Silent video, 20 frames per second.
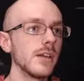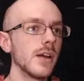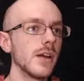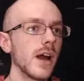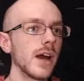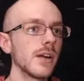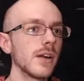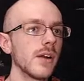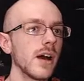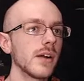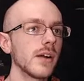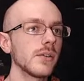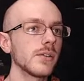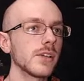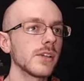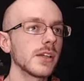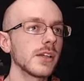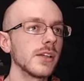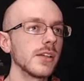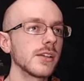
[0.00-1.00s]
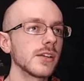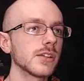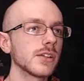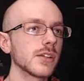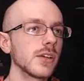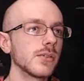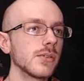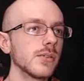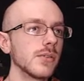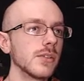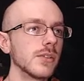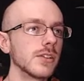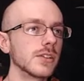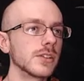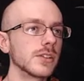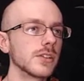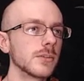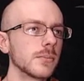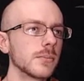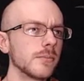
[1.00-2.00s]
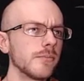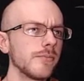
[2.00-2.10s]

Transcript: He, I, I don't think he thinks I'll do this.